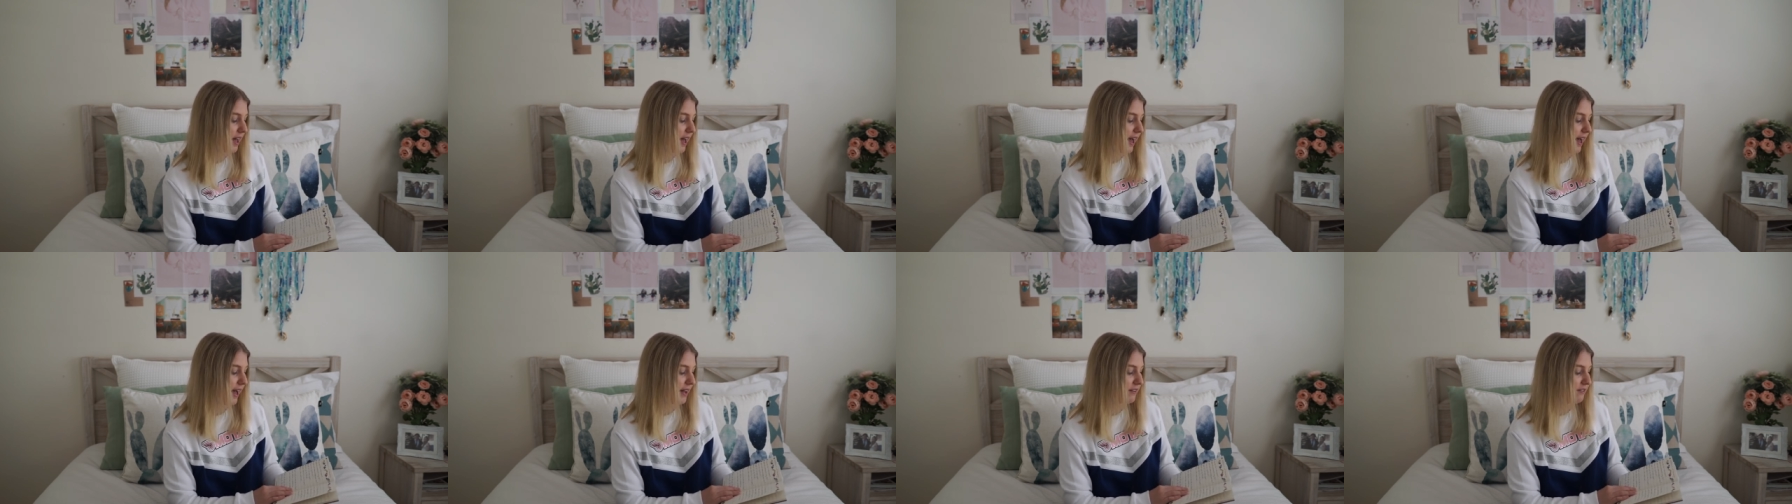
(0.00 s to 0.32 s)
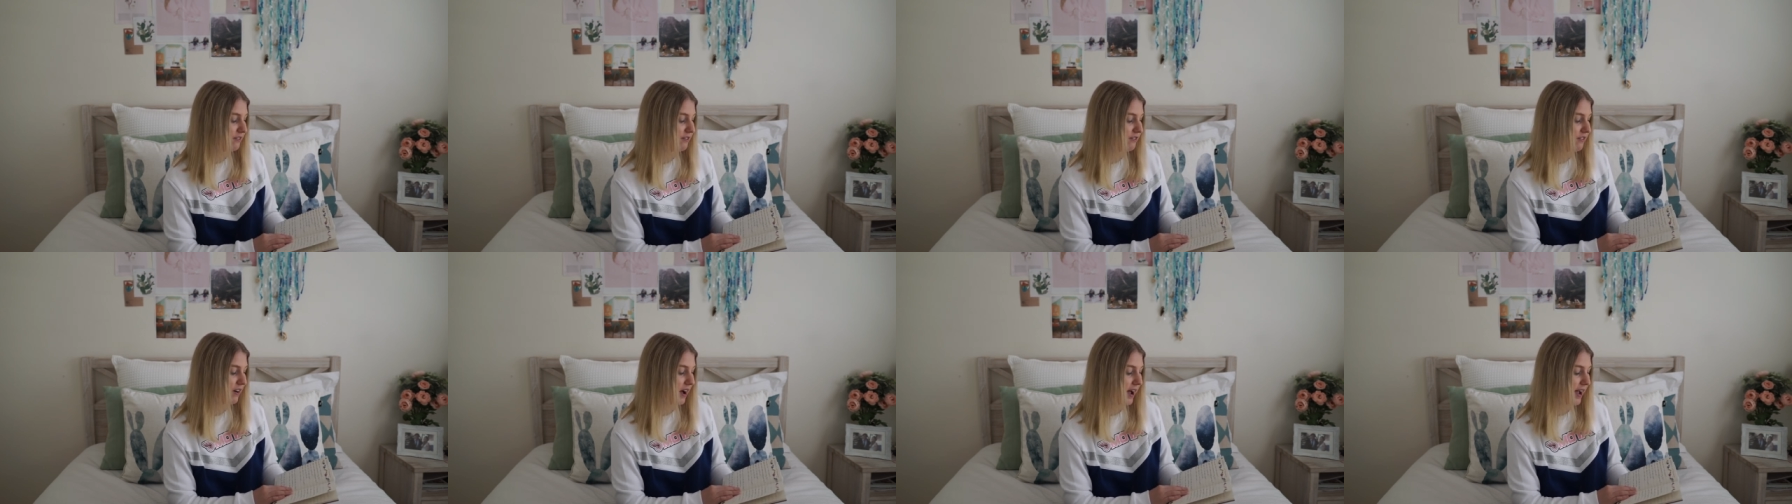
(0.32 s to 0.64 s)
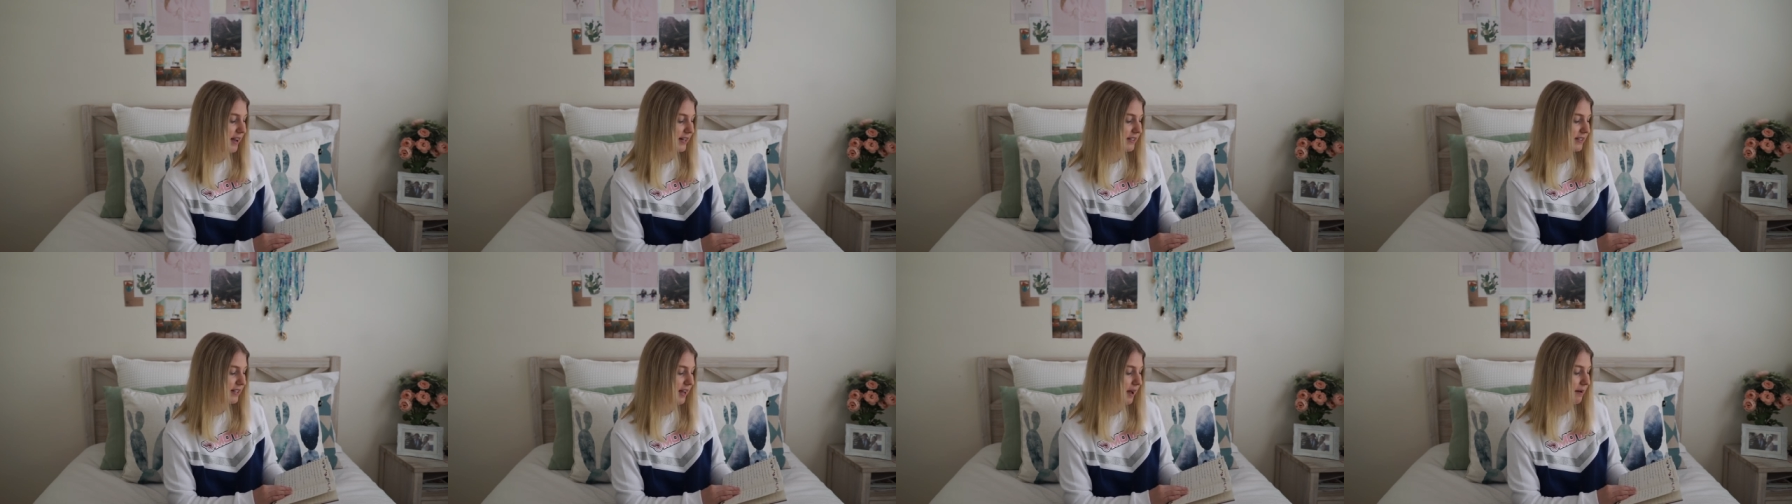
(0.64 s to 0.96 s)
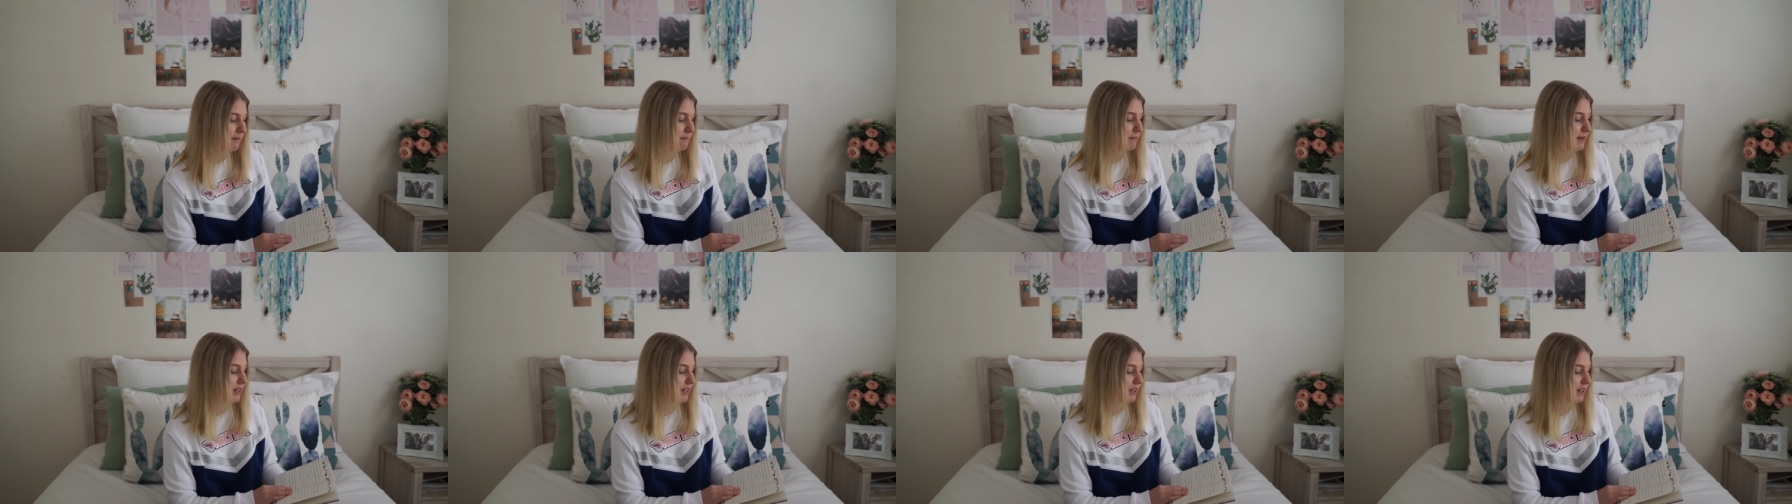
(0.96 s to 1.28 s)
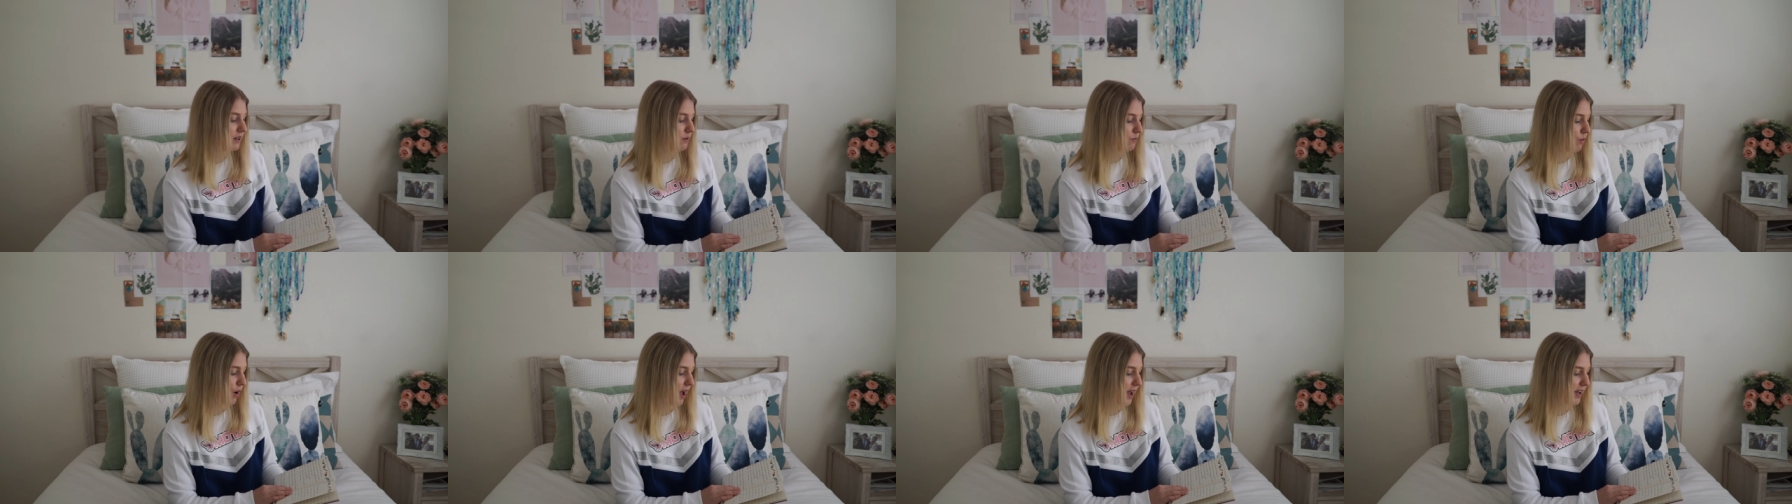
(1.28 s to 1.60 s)
and find a
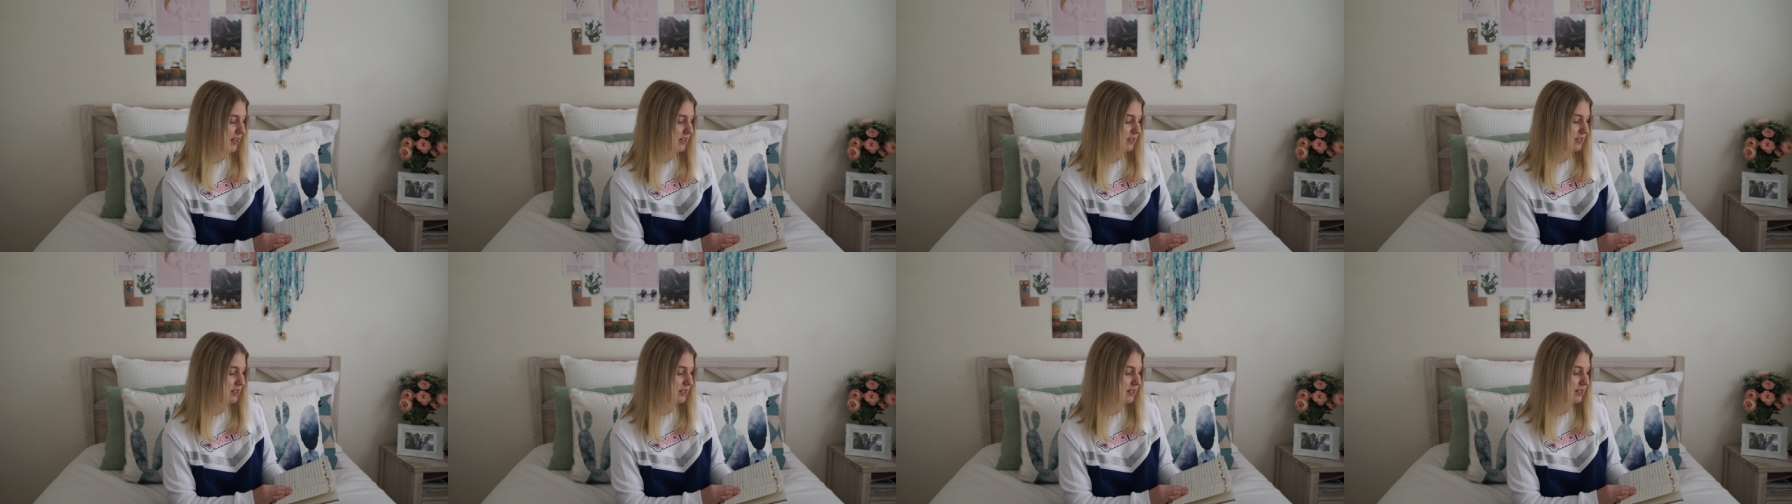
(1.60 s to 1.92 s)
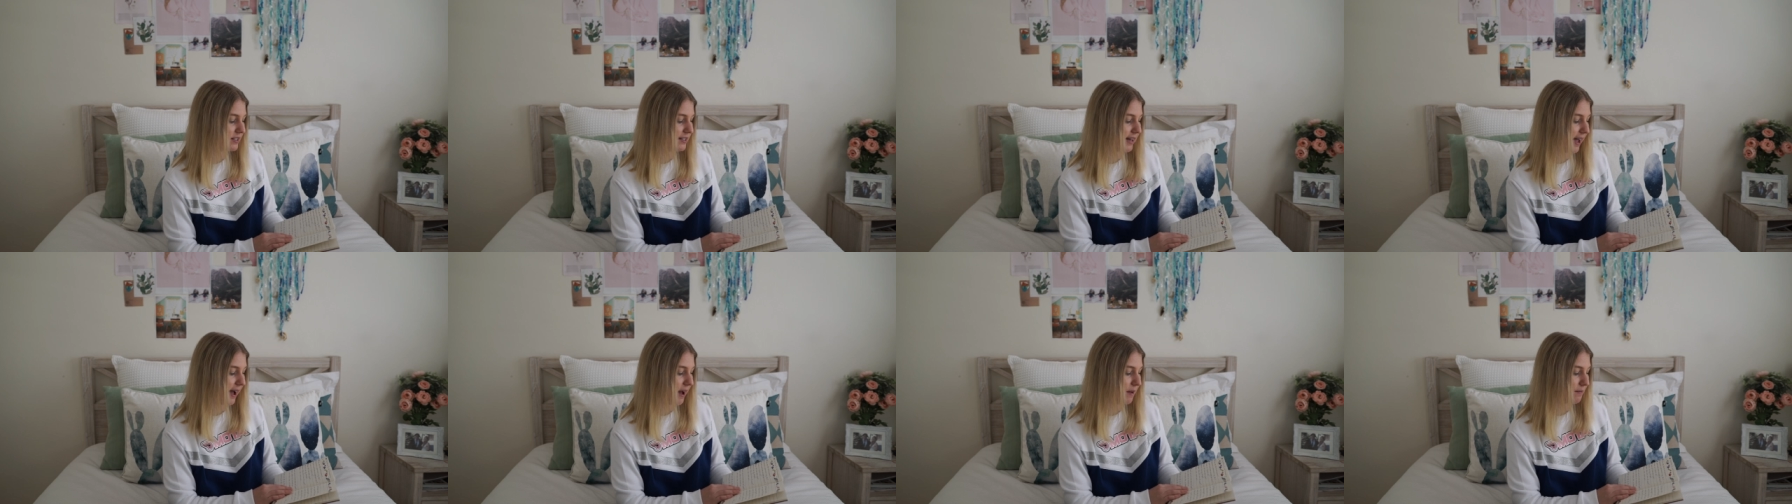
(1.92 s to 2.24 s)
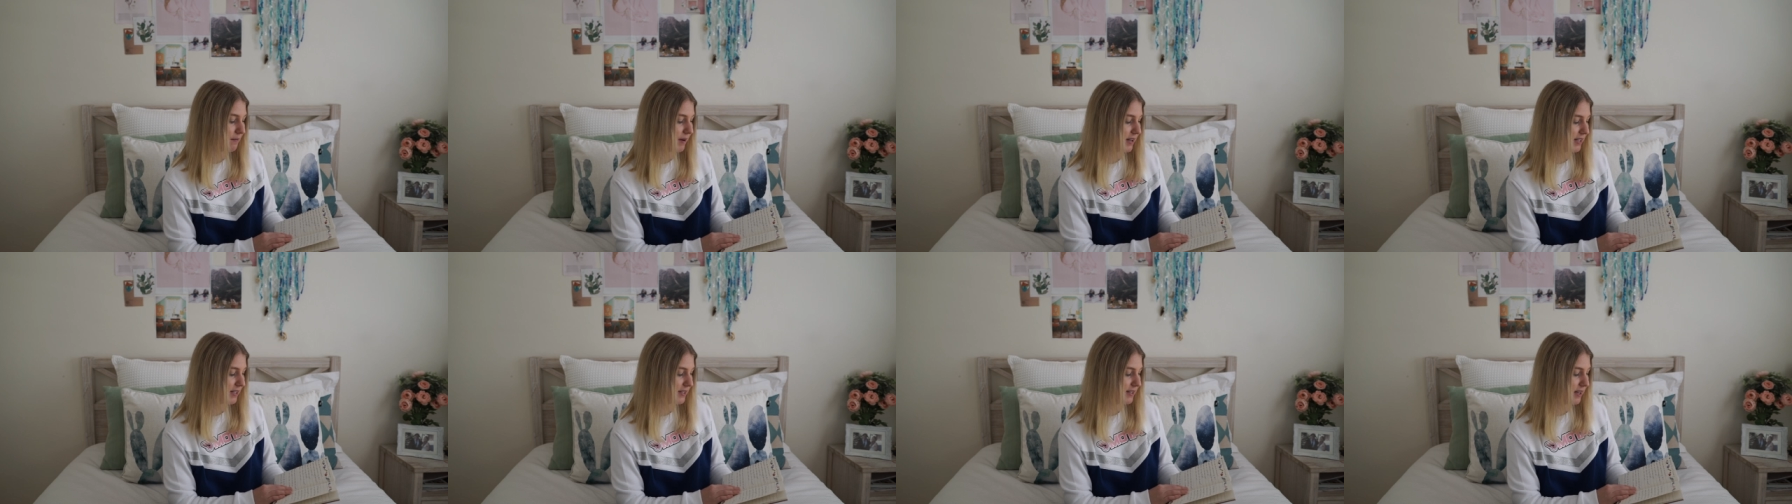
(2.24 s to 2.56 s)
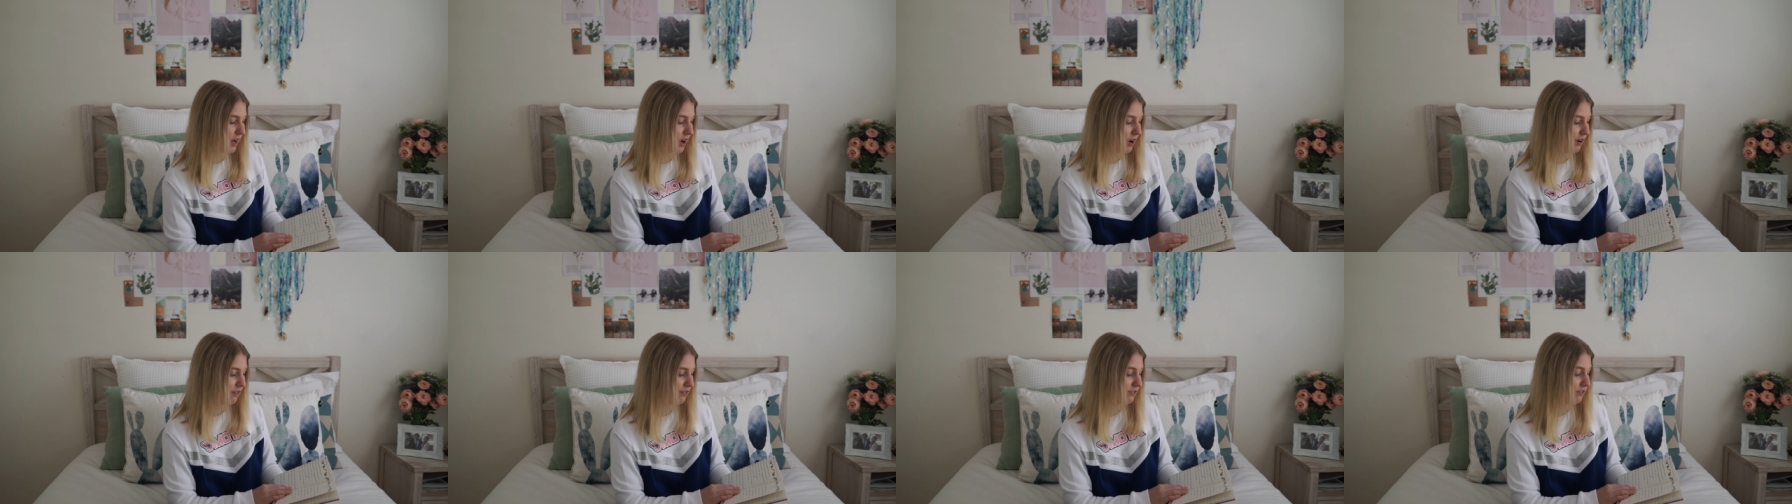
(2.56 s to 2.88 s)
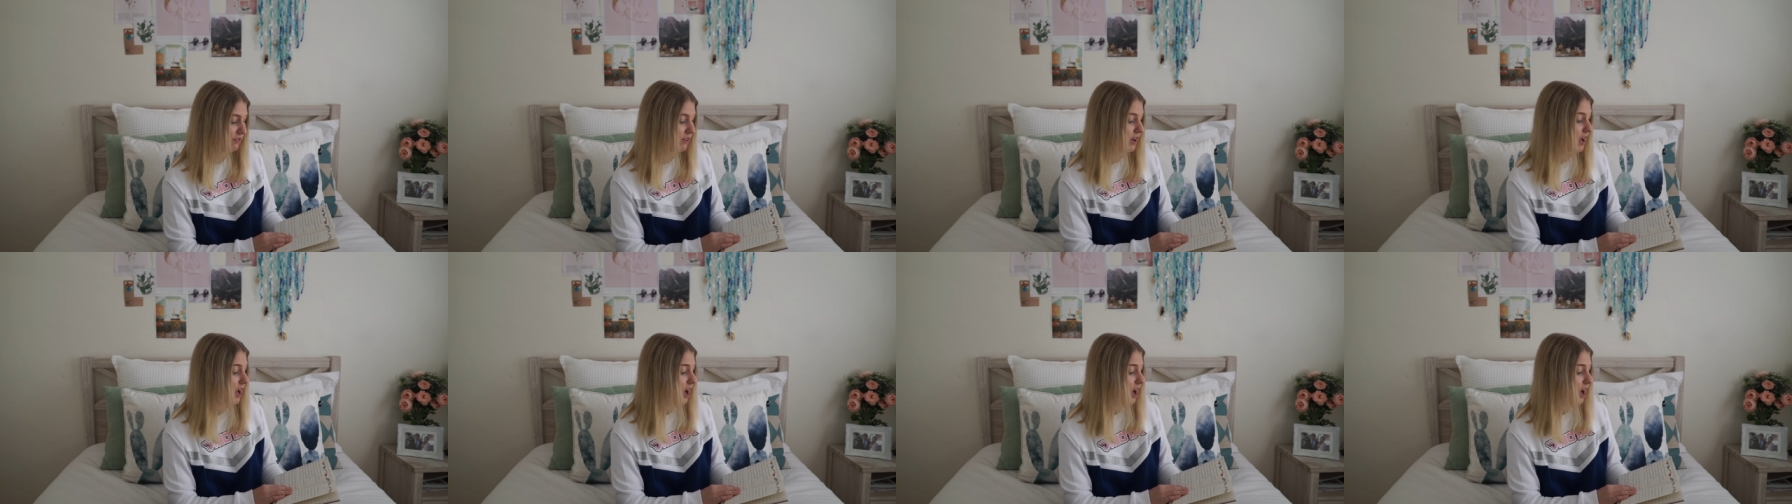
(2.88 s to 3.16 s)
million ways to doubt myself.